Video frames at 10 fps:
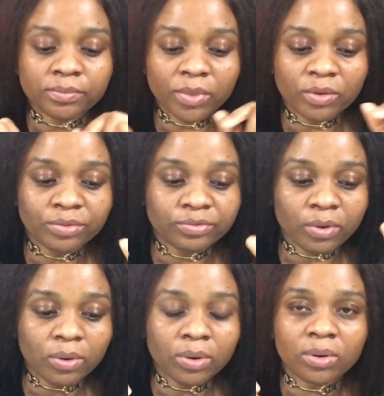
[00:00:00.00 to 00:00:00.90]

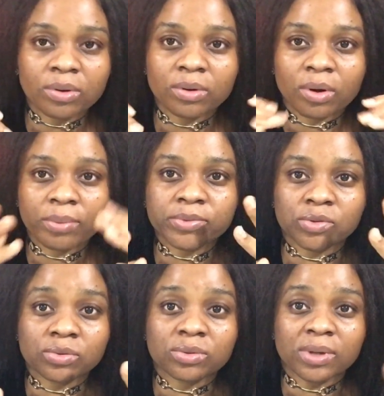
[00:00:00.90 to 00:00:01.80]
for up
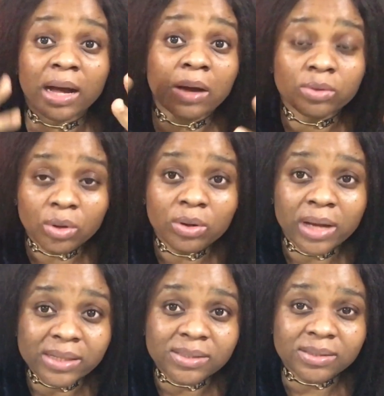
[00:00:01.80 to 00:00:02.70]
to how long
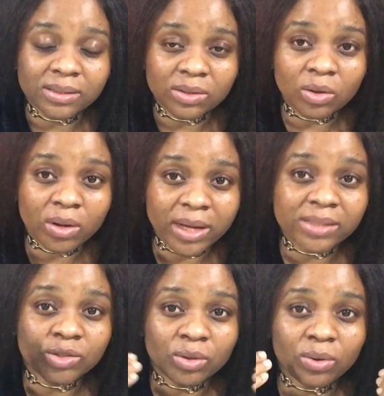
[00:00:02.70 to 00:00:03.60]

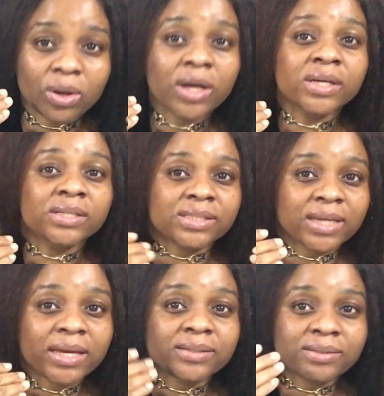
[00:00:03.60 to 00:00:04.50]
as your
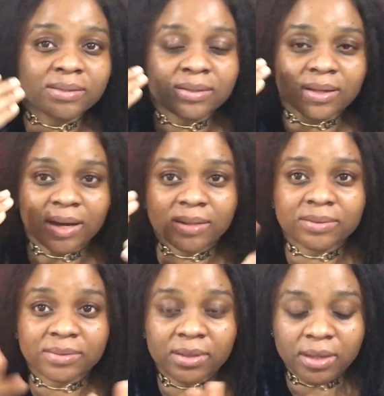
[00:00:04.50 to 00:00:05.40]
skin
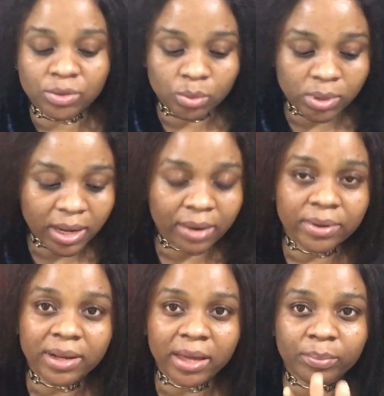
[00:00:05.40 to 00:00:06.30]
can, you know, carry,
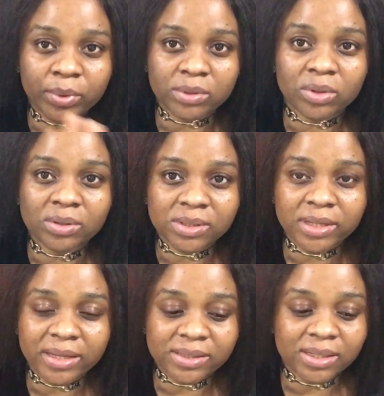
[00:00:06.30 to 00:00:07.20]
like, but don't
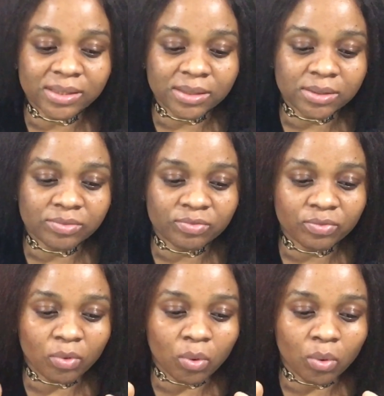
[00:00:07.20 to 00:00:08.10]
exceed it
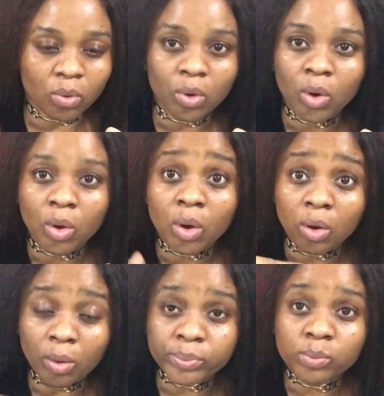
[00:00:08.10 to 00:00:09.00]
for
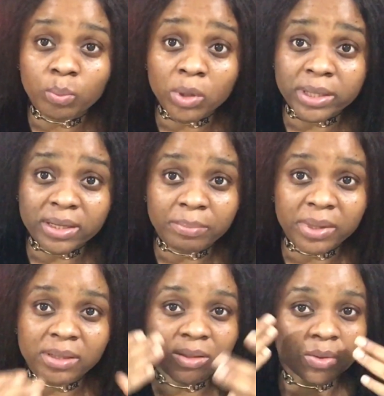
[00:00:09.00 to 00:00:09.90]
up more than a
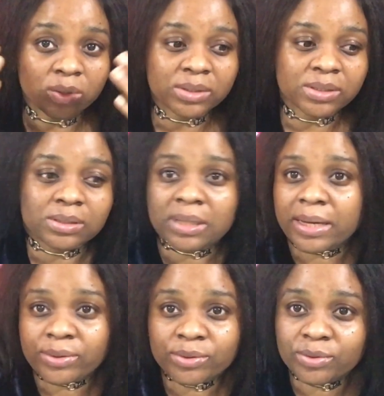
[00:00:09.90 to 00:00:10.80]
minute, because
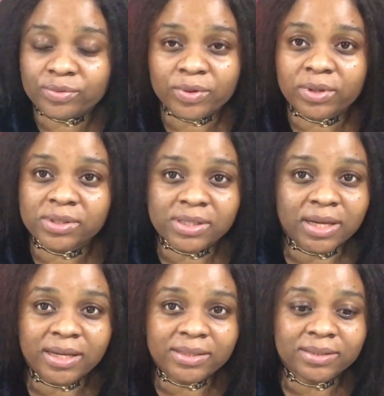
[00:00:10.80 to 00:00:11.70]
I don't know for your skin,